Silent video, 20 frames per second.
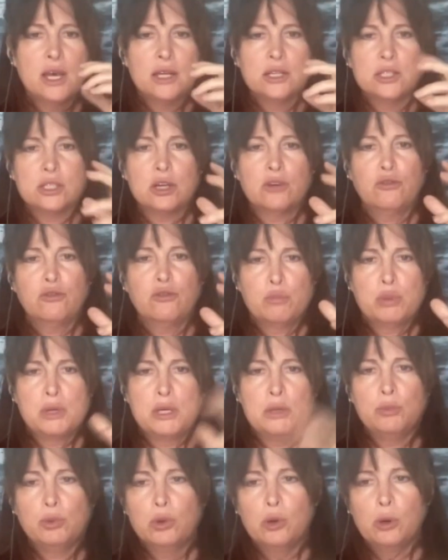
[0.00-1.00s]
It's good for
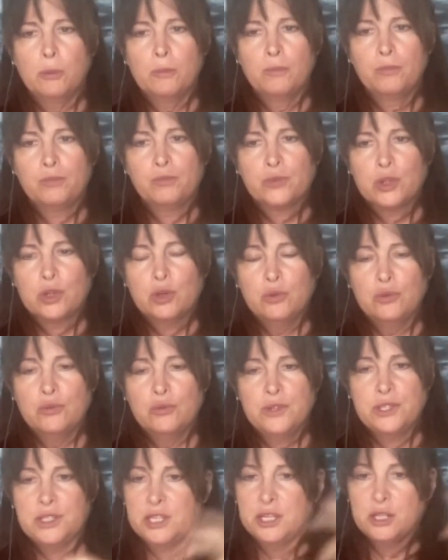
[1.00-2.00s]
people
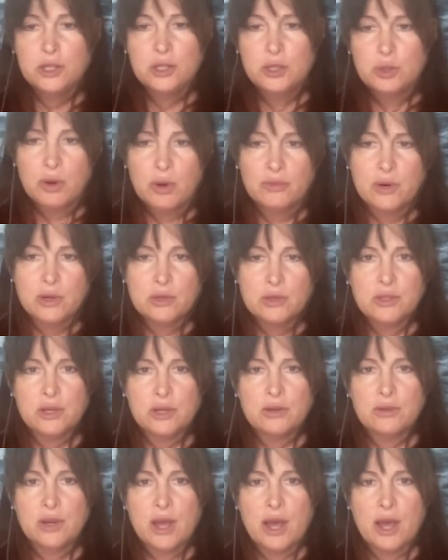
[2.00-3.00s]
who've seen UFOs
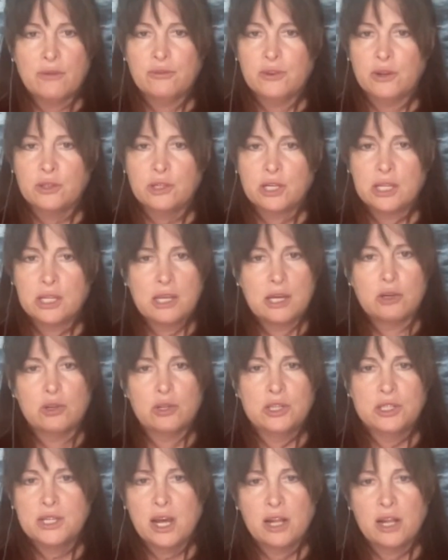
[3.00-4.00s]
and have felt like they
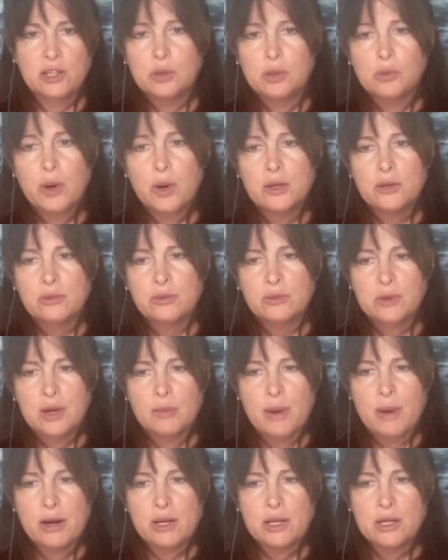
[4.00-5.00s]
couldn't tell anyone
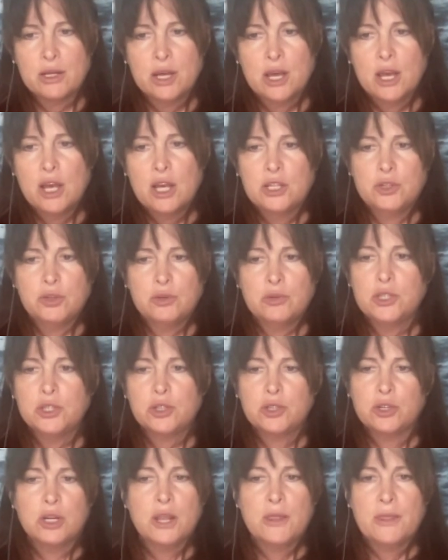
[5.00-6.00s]
about it. So it's
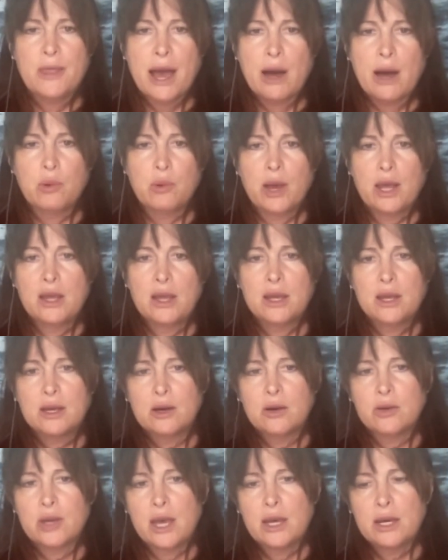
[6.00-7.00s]
good in that way,
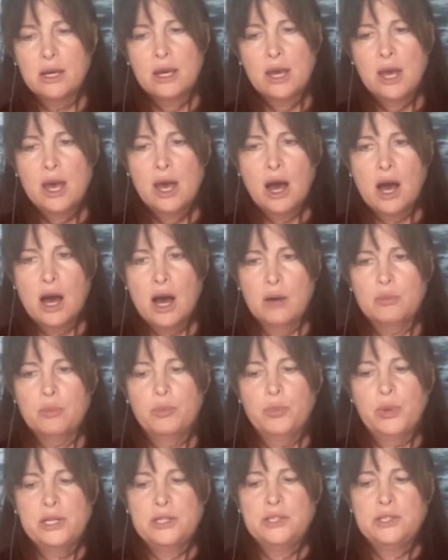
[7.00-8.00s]
okay?
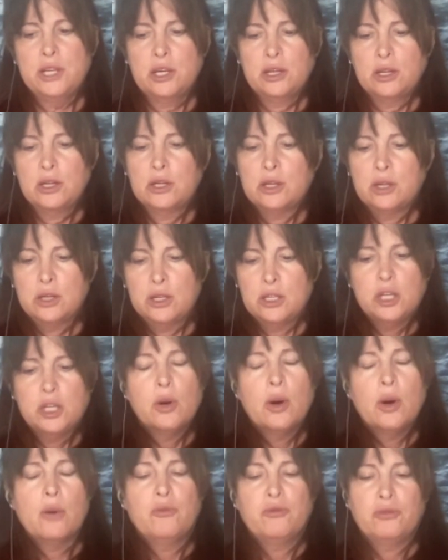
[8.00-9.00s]
Um, but is it, you
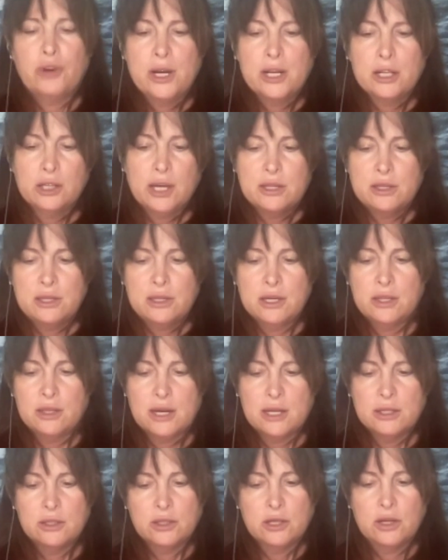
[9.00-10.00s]
know, frankly, I think
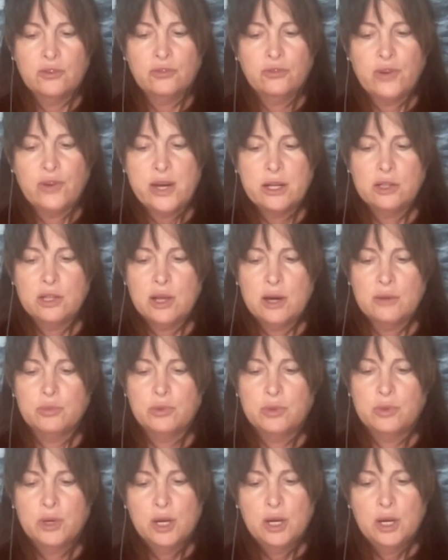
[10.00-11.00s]
that the Fight
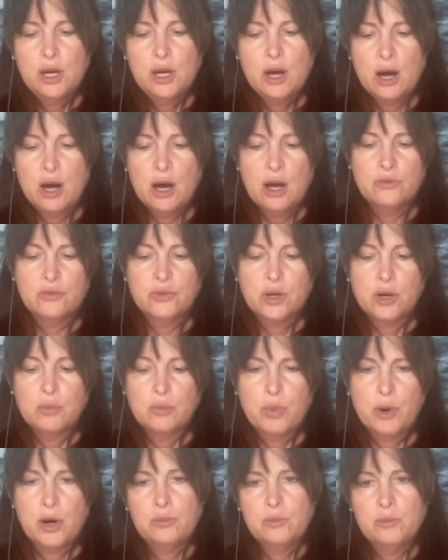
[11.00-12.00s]
Club of
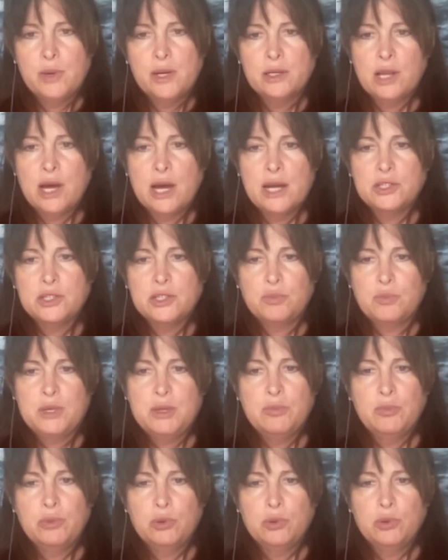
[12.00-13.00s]
compartmentalized
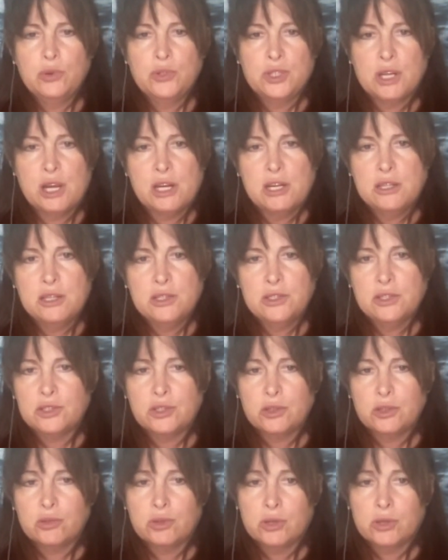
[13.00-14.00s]
people who study this
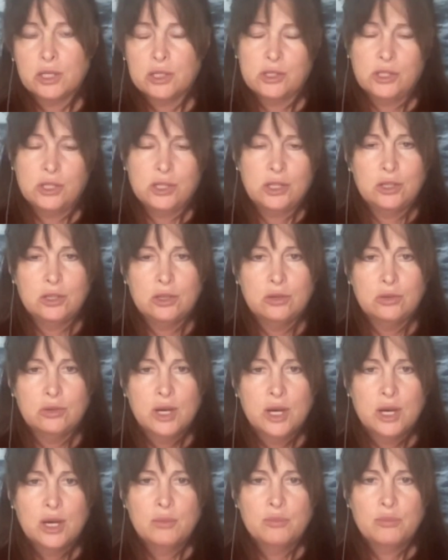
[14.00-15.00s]
is going to continue,
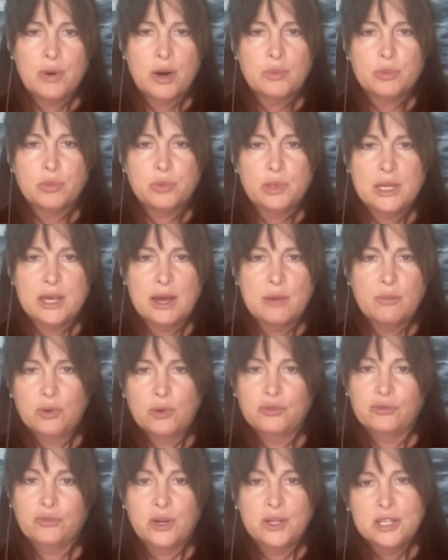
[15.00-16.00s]
probably get
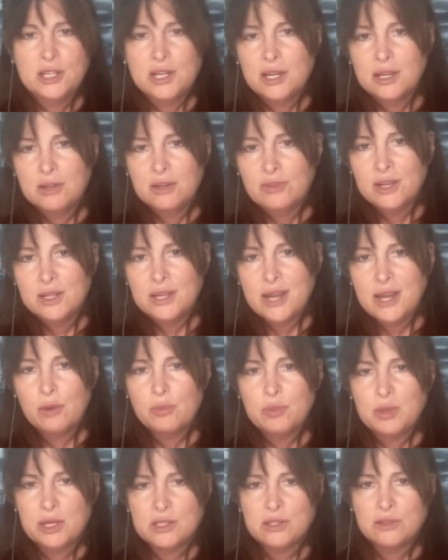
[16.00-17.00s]
more funding even now
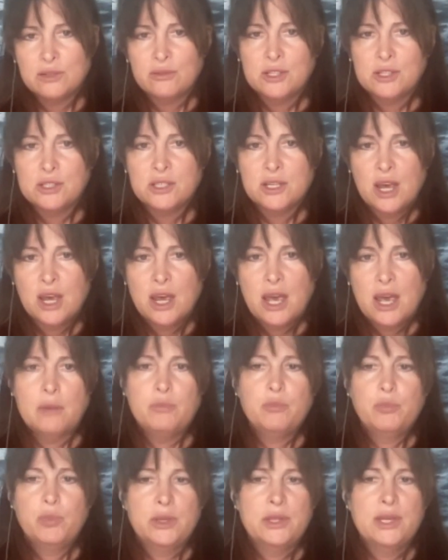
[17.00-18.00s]
because of this.
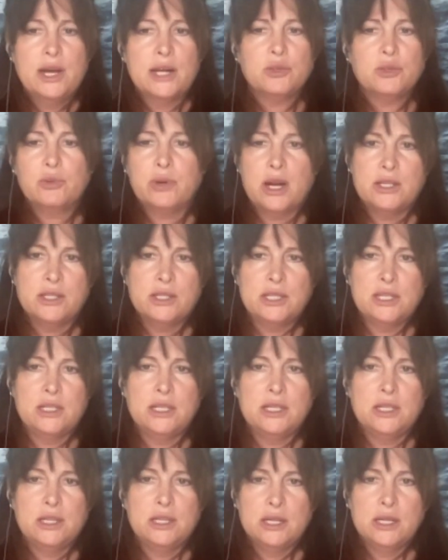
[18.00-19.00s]
But that's what I
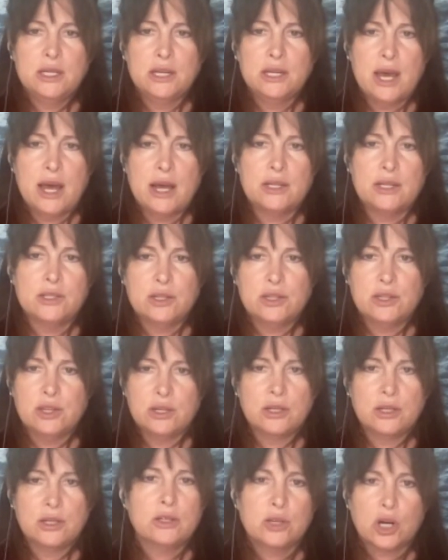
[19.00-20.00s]
see as
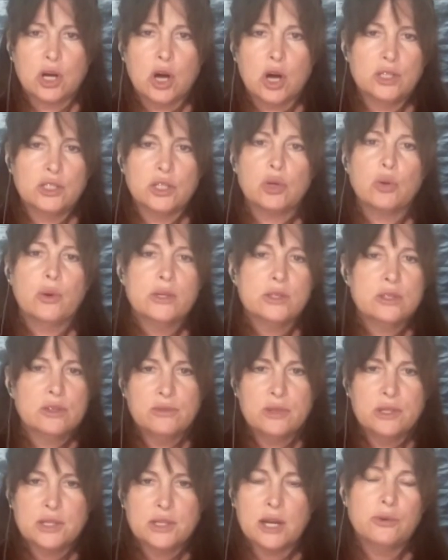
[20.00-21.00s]
the consequence
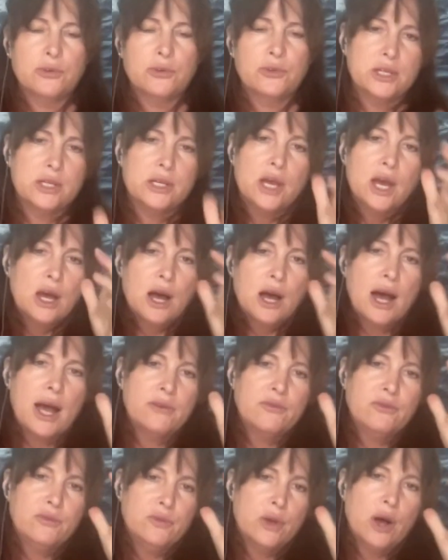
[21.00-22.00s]
of this. I don't think
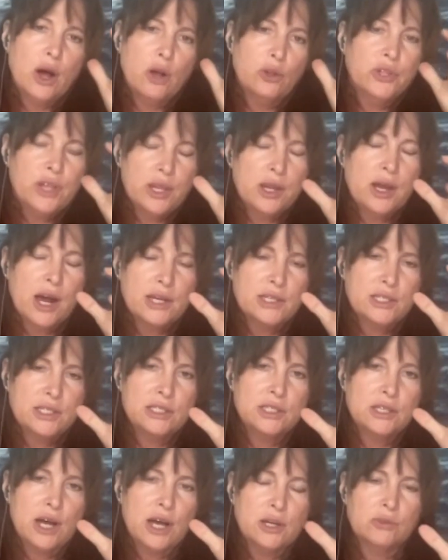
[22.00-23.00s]
um, I have. i I
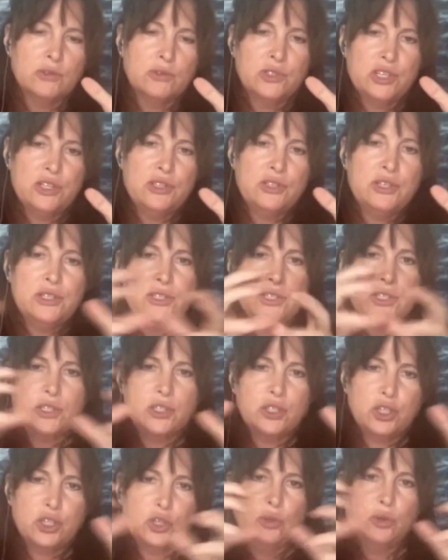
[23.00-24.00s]
I don't see these
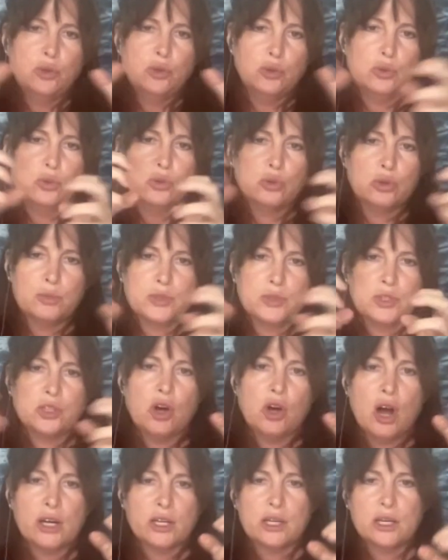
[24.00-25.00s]
two groups
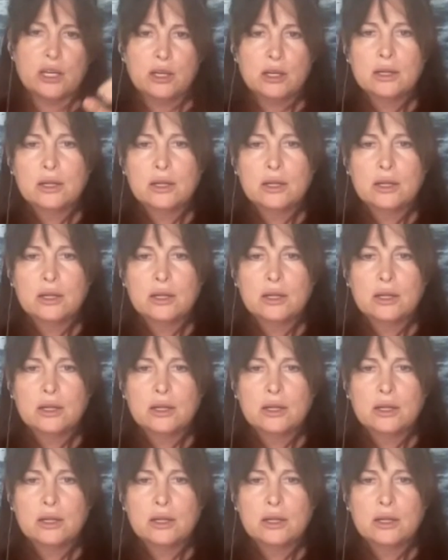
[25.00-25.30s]
talking.